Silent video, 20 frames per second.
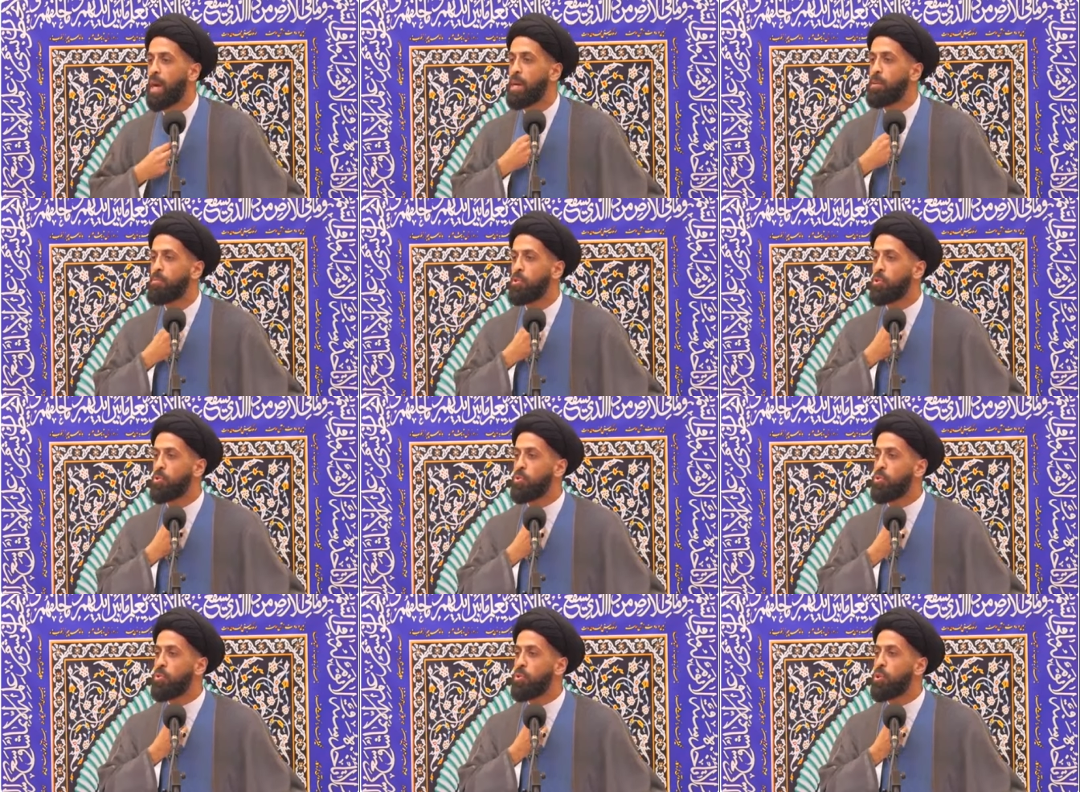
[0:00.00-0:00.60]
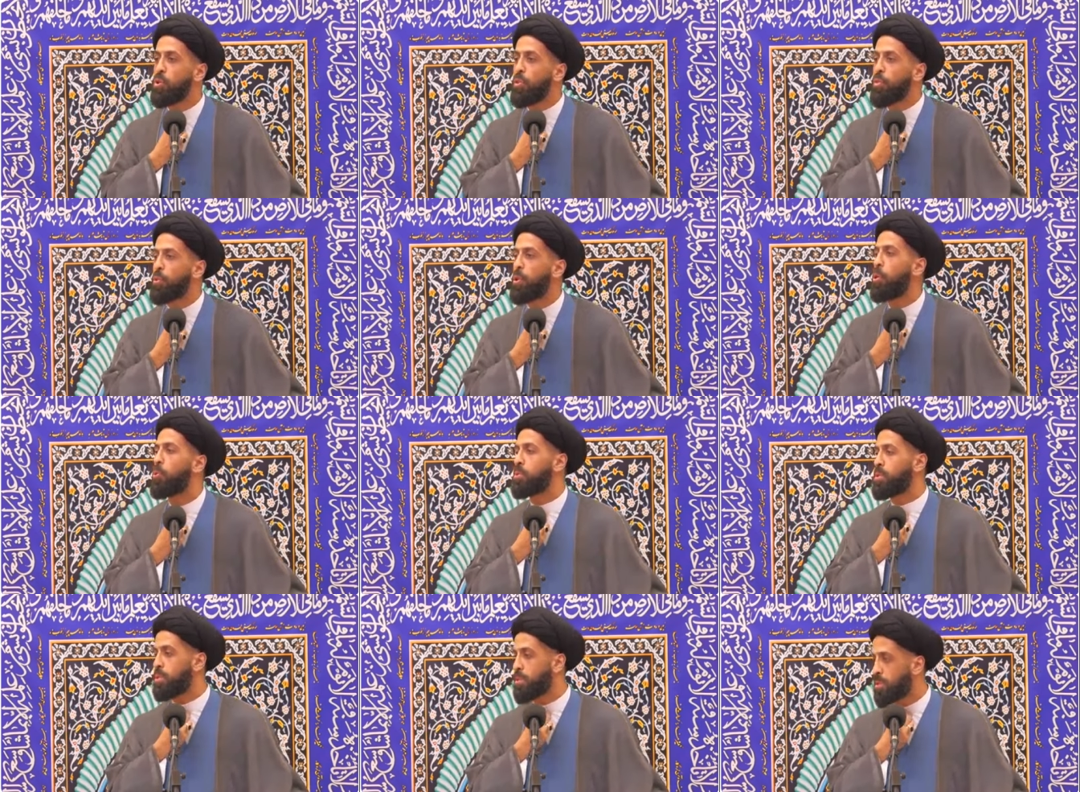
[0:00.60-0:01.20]
came to your
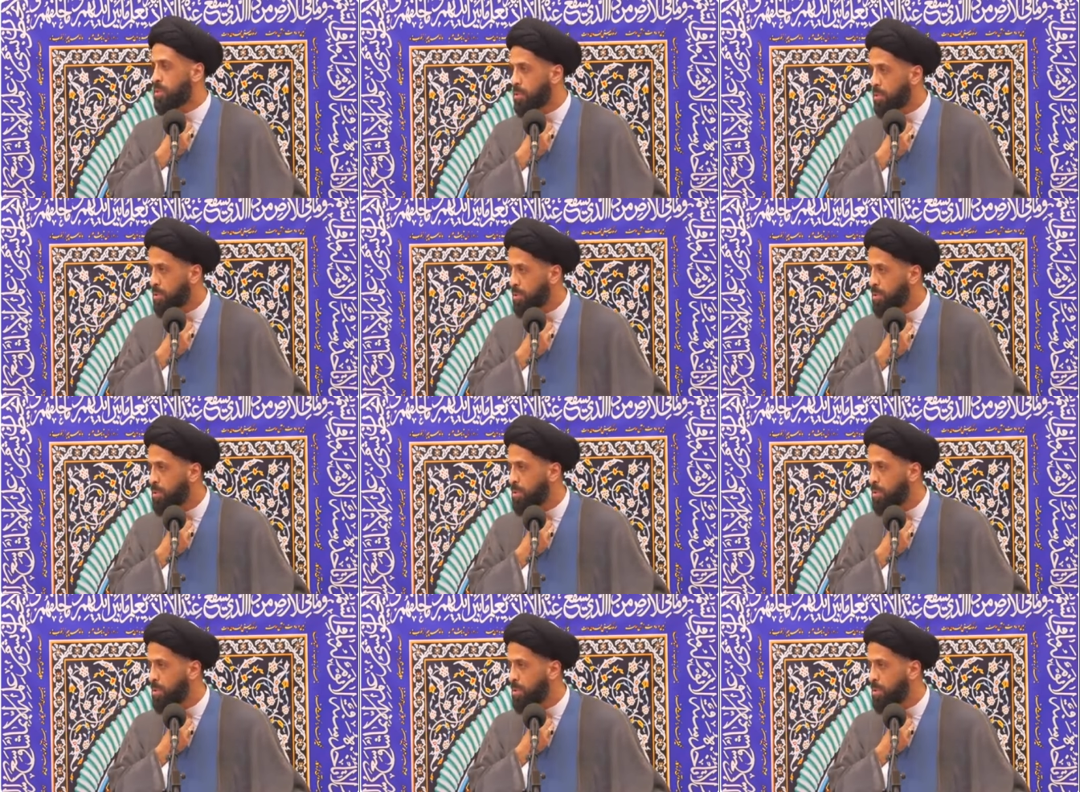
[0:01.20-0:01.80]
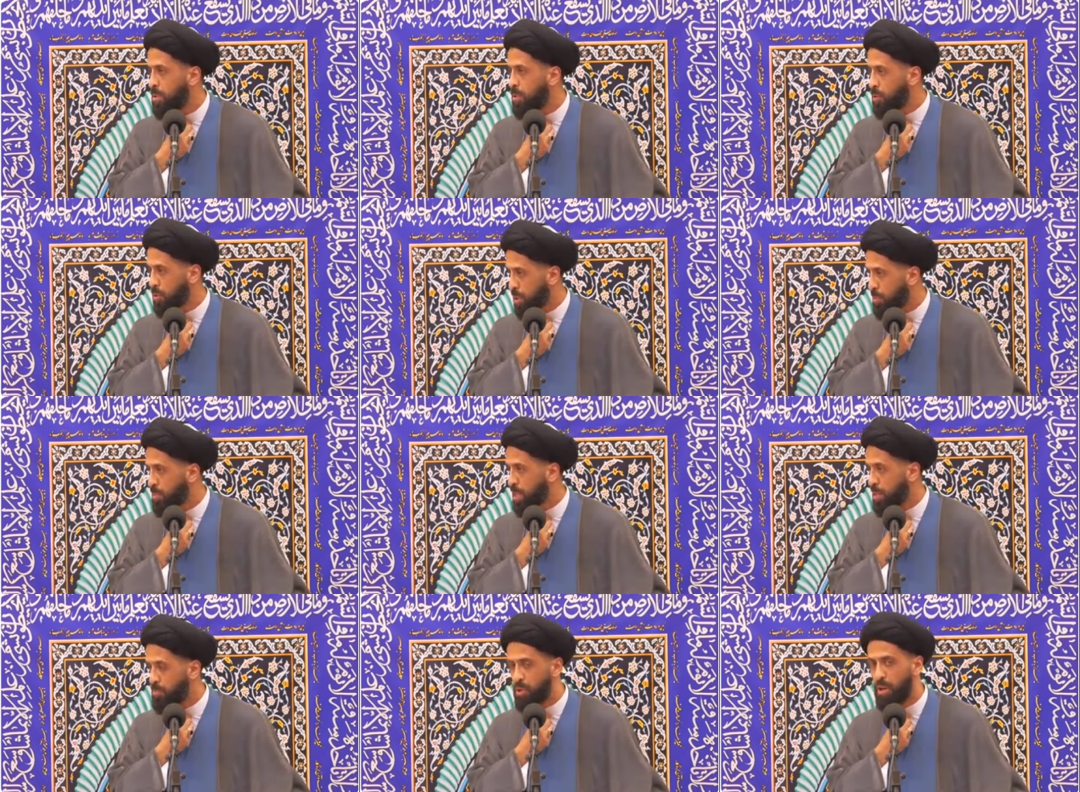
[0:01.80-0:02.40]
throats. You know,
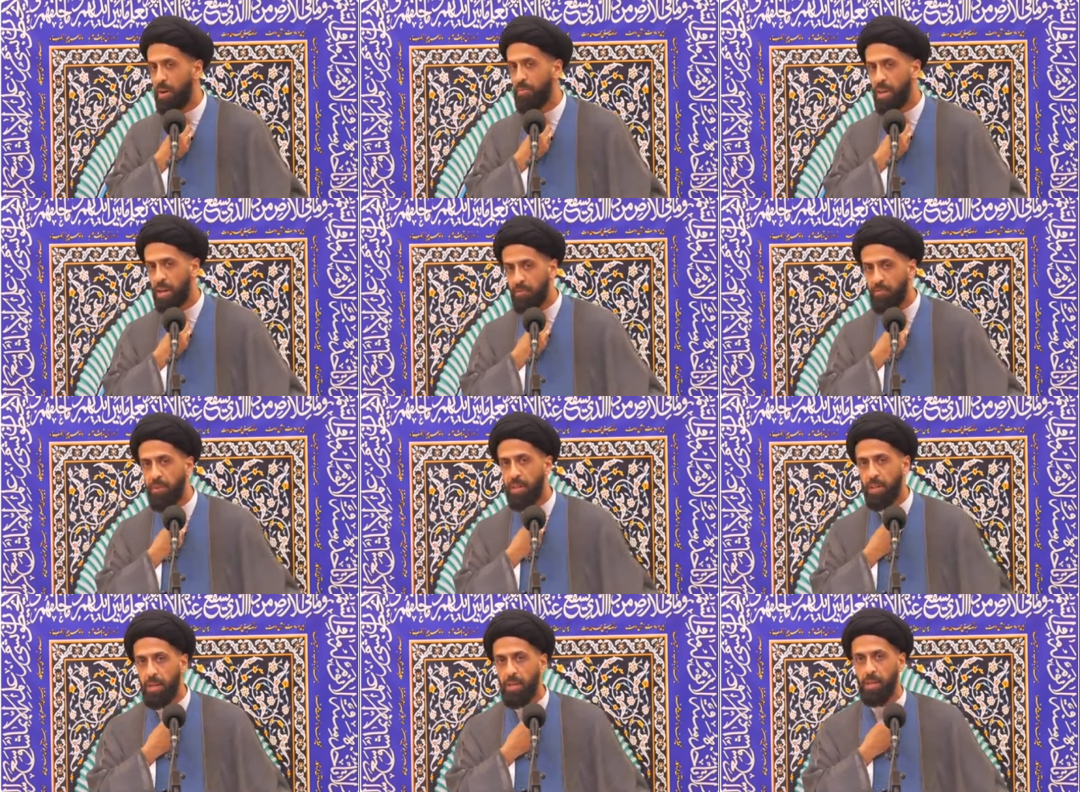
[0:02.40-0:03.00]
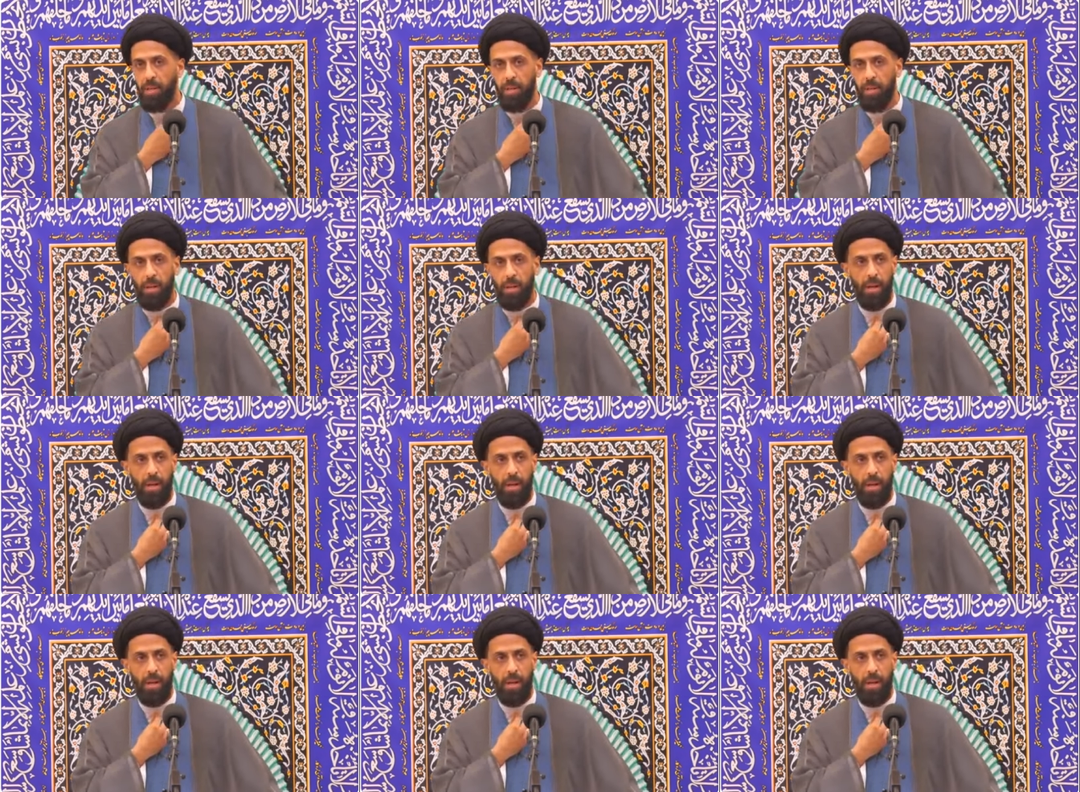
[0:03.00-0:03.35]
sometimes you have that feeling.